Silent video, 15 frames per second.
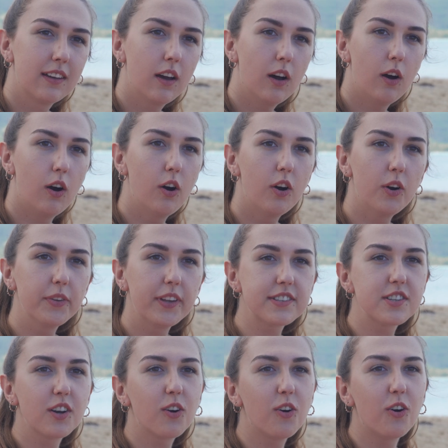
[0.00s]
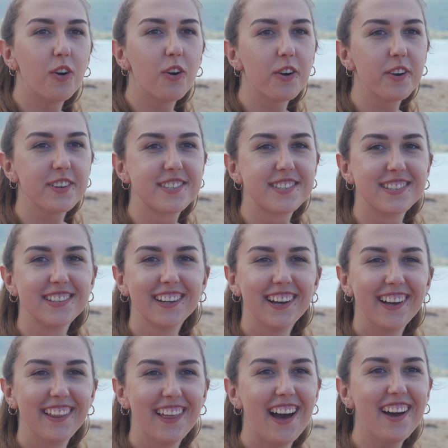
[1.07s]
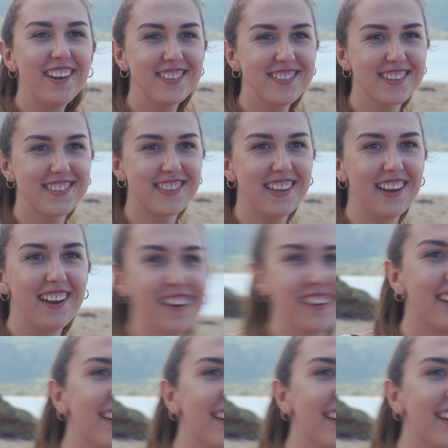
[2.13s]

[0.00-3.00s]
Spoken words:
Oh, that's a horse. Just there.